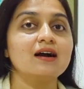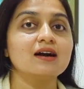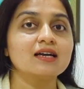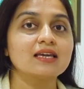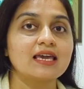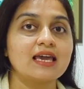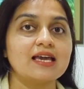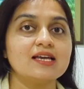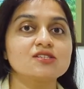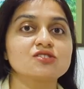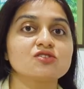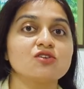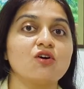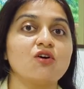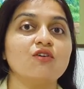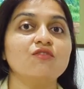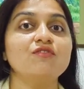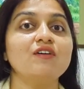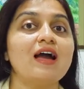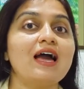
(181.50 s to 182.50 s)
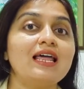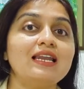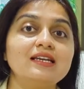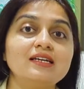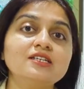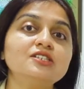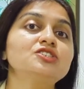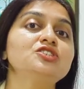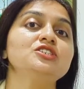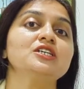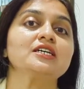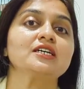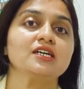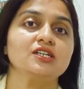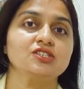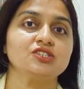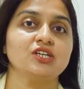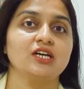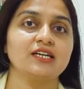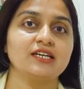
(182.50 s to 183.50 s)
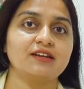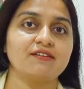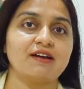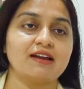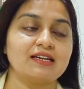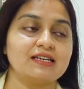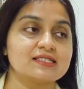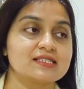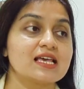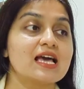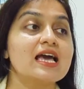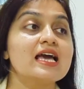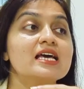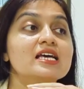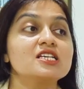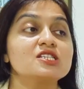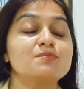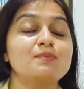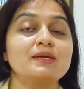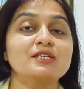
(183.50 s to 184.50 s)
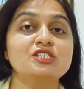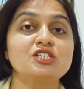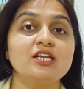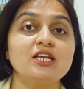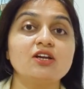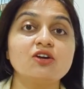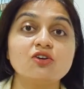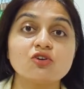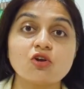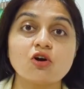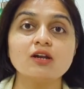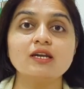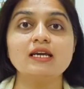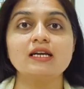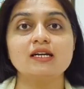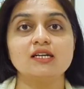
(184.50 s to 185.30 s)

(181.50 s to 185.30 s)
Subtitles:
a case of allergic conjunctivitis, especially chronic